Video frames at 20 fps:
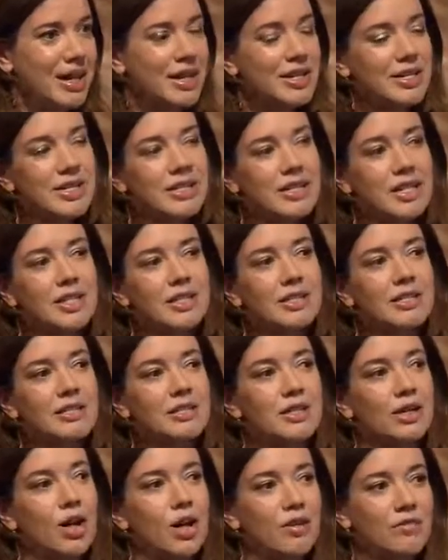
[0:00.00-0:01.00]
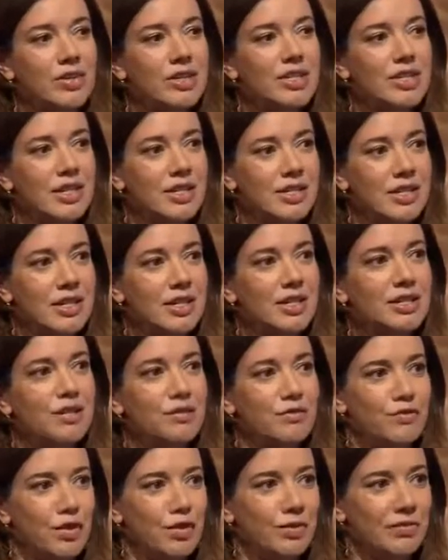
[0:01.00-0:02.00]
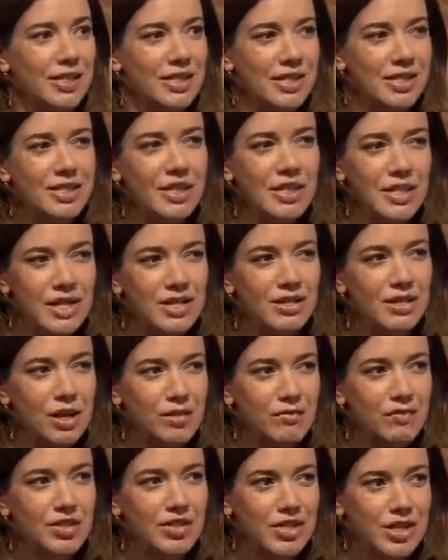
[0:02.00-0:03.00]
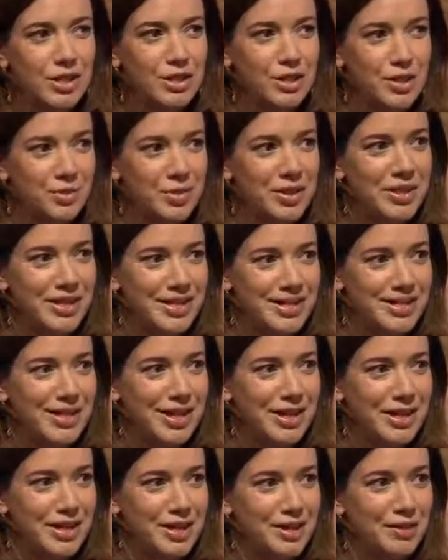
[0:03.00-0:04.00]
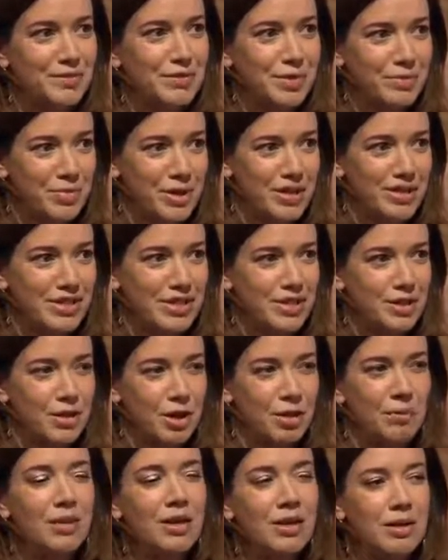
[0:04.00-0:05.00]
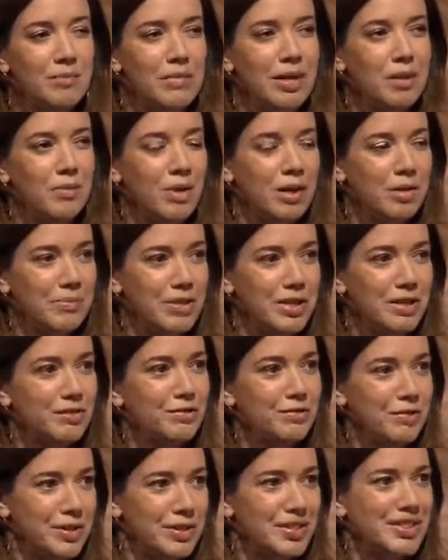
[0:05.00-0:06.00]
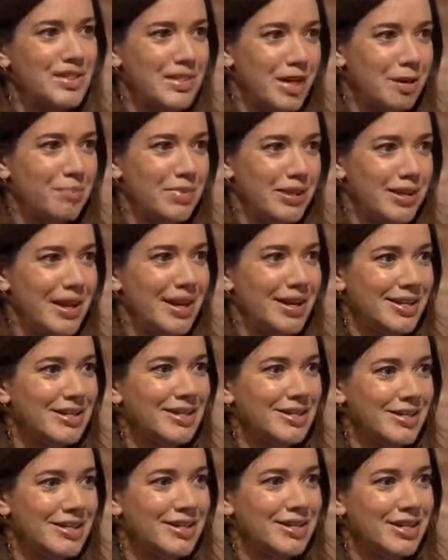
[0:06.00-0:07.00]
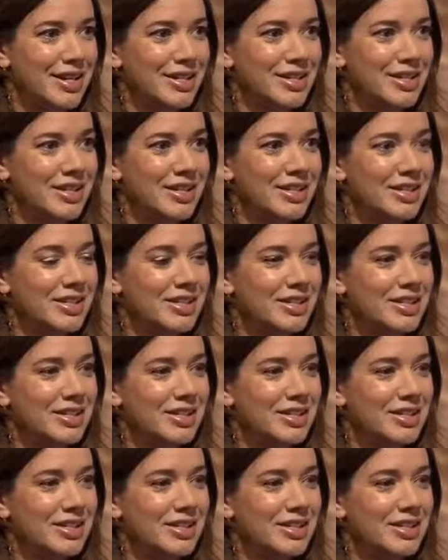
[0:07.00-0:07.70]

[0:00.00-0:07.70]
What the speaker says: I just think this is a conversation that's evolving, and today's conversation with the executives and President Trump may well be the first step in that discussion.